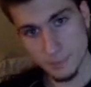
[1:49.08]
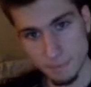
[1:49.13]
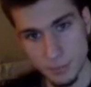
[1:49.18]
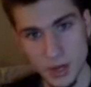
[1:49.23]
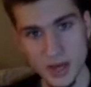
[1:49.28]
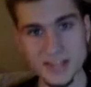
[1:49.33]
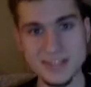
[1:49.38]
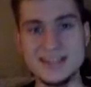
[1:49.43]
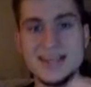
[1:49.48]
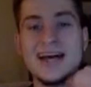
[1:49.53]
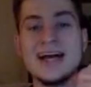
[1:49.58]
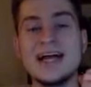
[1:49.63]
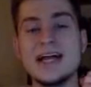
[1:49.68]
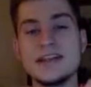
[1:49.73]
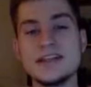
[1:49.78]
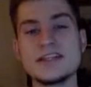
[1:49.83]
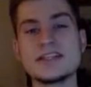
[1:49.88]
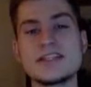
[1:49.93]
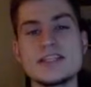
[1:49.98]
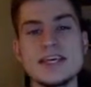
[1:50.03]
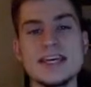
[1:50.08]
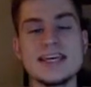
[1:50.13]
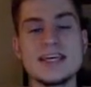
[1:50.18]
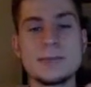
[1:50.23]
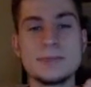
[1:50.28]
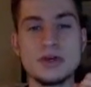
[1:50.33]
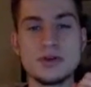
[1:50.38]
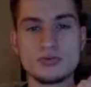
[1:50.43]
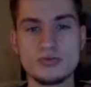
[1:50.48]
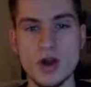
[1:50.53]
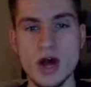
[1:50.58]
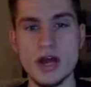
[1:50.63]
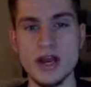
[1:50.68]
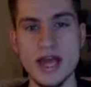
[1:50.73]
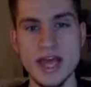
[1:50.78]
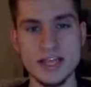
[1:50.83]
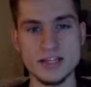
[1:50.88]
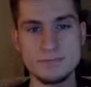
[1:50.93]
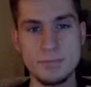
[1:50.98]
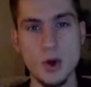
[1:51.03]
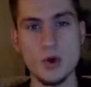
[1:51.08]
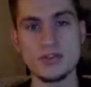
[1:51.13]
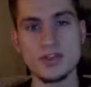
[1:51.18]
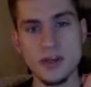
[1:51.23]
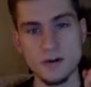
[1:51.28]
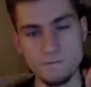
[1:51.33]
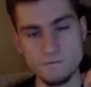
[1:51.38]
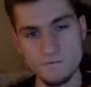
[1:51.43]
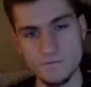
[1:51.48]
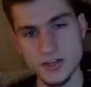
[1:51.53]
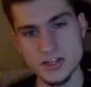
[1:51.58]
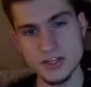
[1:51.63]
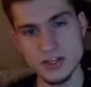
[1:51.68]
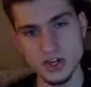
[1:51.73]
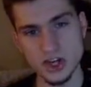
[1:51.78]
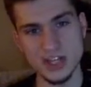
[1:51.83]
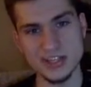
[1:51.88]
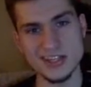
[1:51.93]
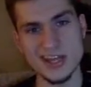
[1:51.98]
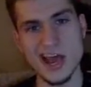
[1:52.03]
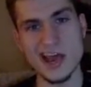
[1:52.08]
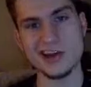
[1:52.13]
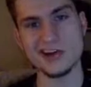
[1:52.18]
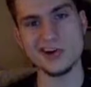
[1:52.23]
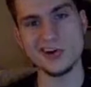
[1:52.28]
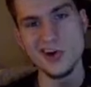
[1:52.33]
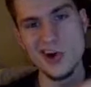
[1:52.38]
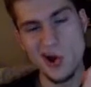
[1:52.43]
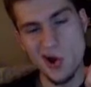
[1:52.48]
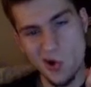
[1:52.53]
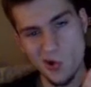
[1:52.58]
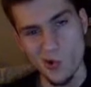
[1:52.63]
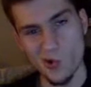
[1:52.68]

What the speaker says: But this thing can be run as both a physical attacker